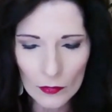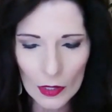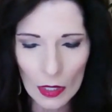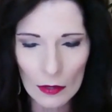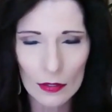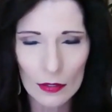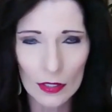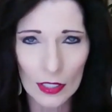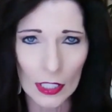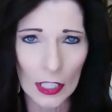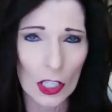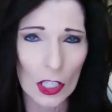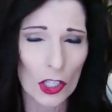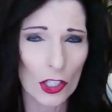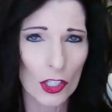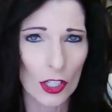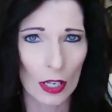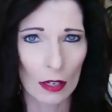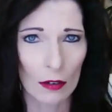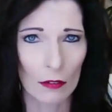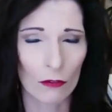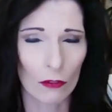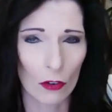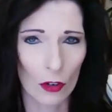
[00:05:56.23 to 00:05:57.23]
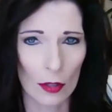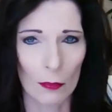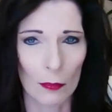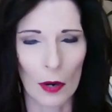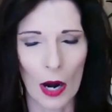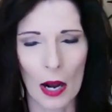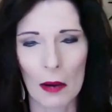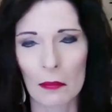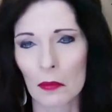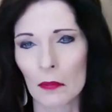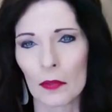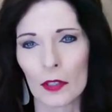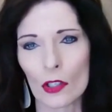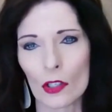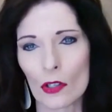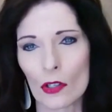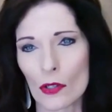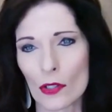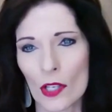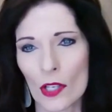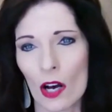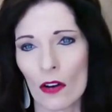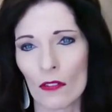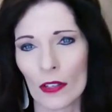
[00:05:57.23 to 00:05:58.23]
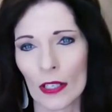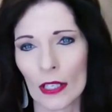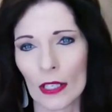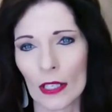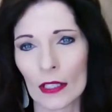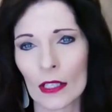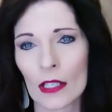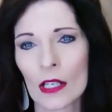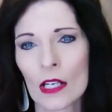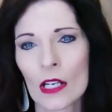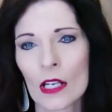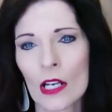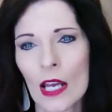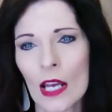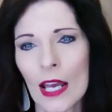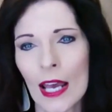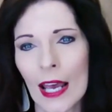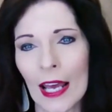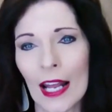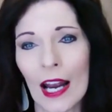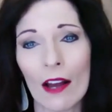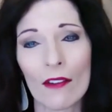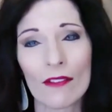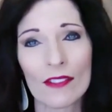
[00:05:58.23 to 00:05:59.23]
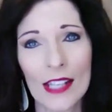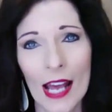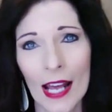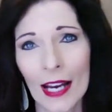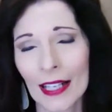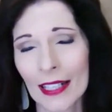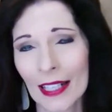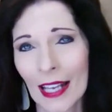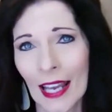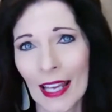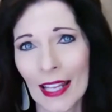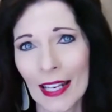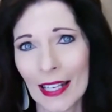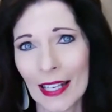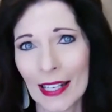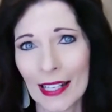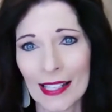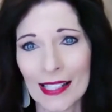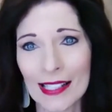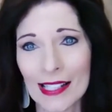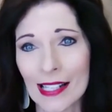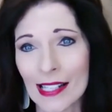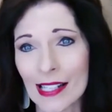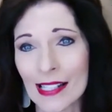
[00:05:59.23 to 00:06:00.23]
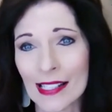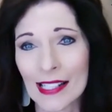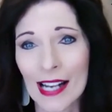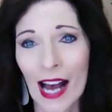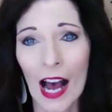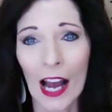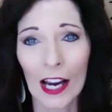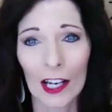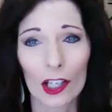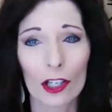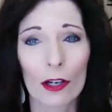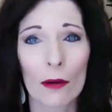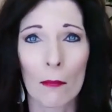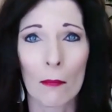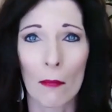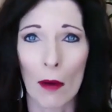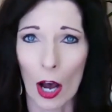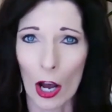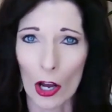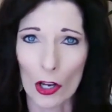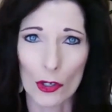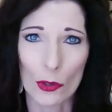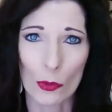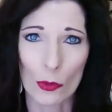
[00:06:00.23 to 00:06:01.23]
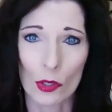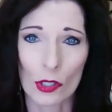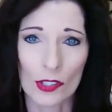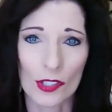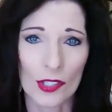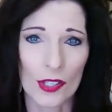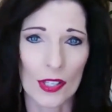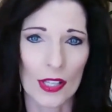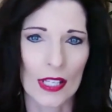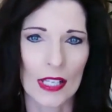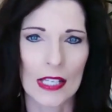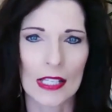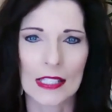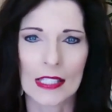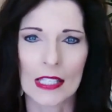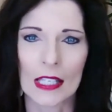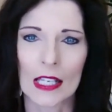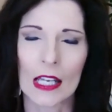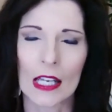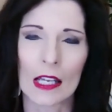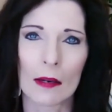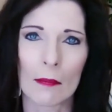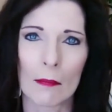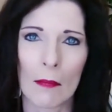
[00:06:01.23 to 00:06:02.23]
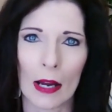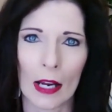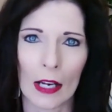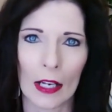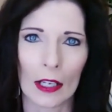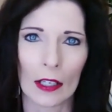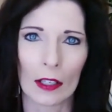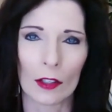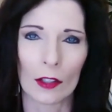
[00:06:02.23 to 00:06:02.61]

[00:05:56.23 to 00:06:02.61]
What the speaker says: niche and for the problem that you're solving. And I've dedicated an entire module to this in my